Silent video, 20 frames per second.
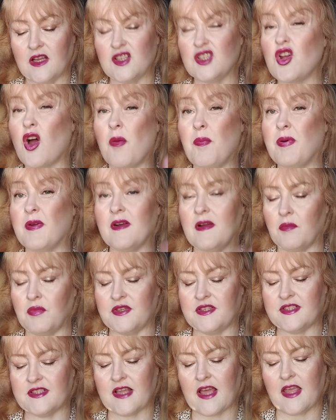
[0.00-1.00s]
topper, I
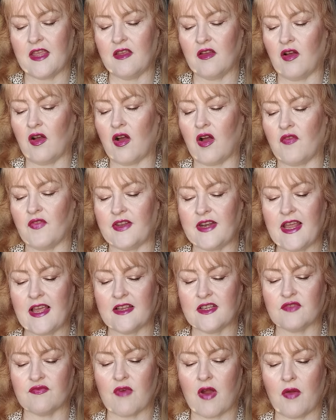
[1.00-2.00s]
would say, on the
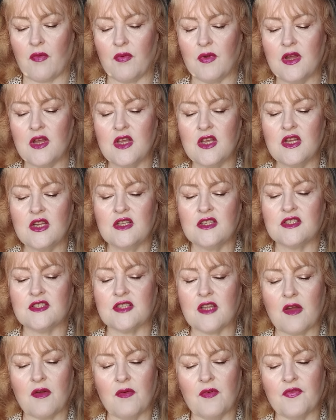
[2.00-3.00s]
next row.
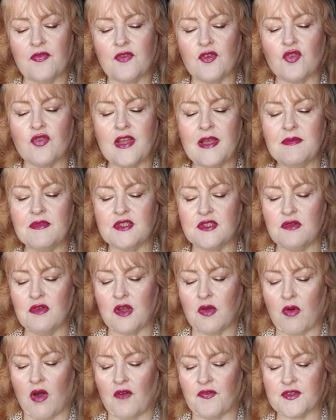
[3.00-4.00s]
So creams do
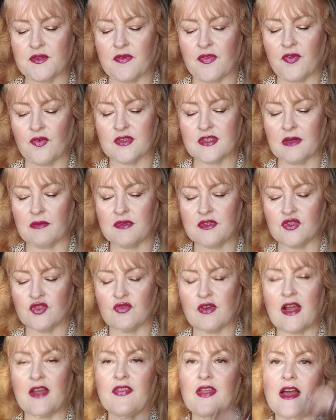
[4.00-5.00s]
go off, so I thought I would
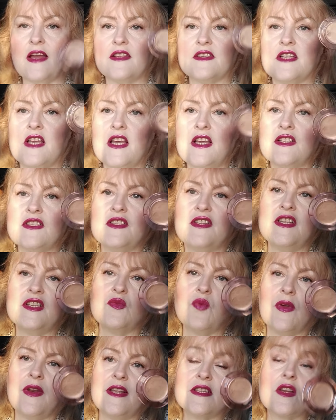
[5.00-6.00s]
try that. So this
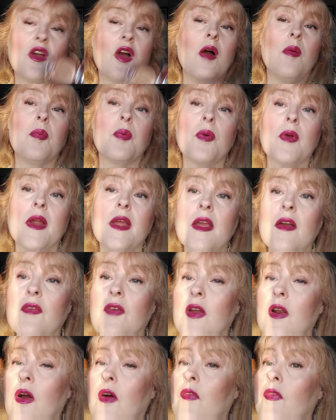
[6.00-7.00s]
one is a coppery. I've
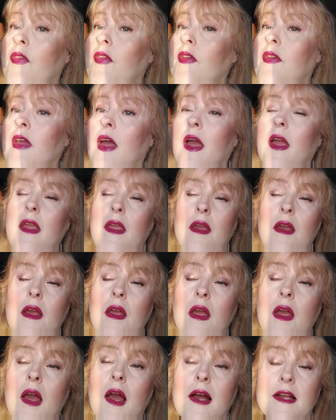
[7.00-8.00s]
got it on today
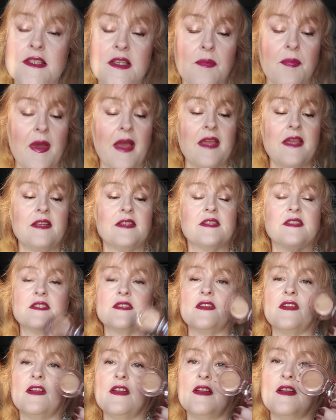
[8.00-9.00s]
as a
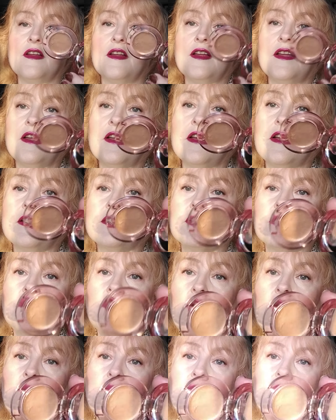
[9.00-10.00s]
base. It's a
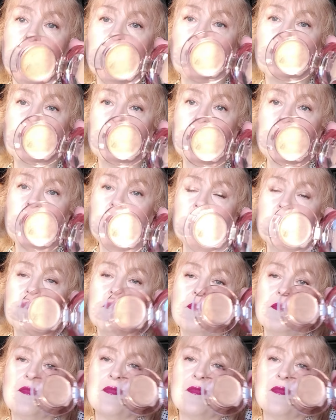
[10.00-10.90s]
coppery cream.